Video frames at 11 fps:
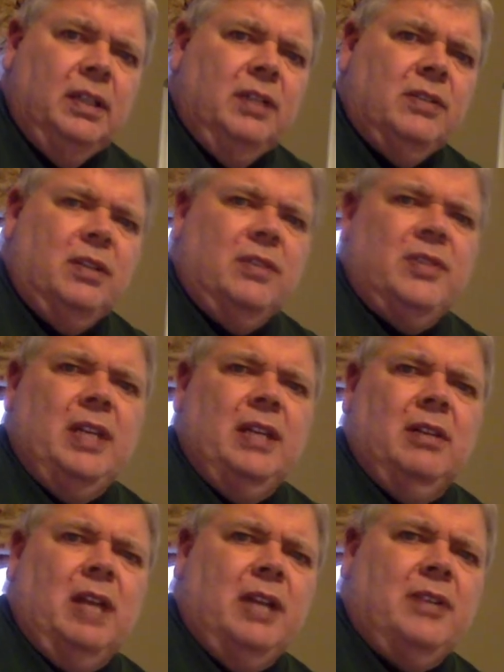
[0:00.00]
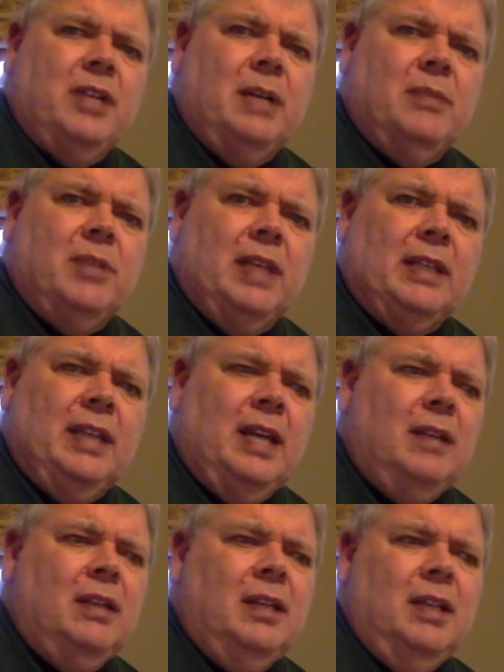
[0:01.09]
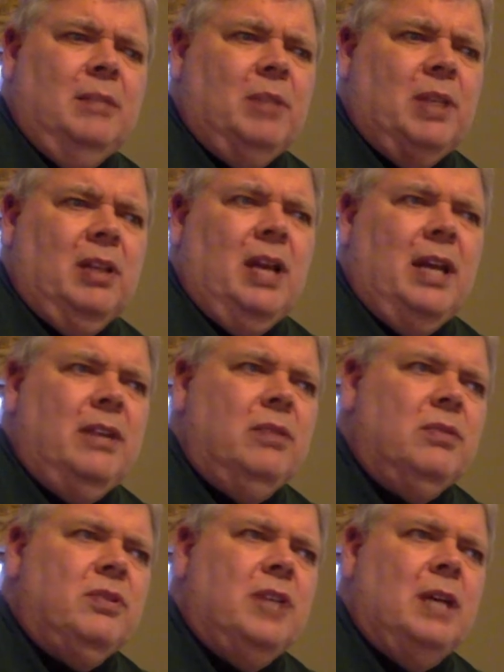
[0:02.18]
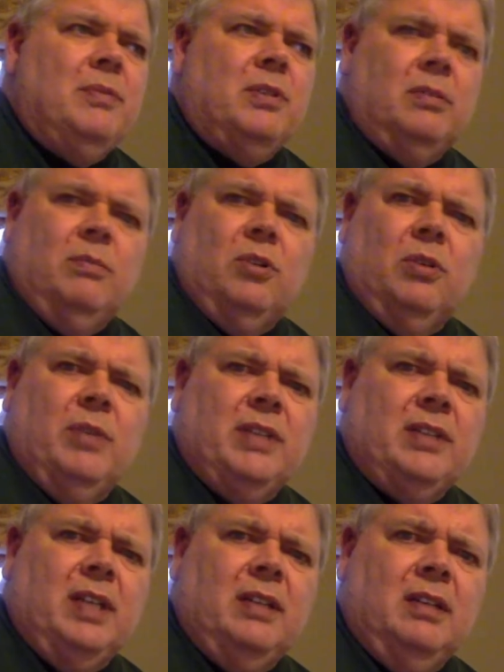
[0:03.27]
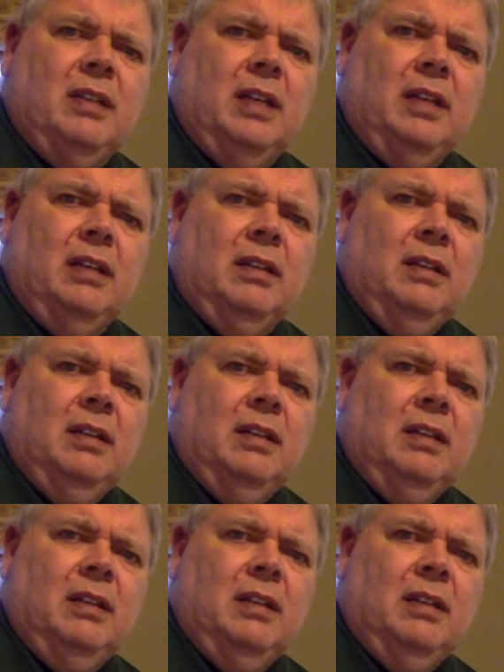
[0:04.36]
So you're seeing a lot of jobs like that, but a lot of those jobs are more risky today.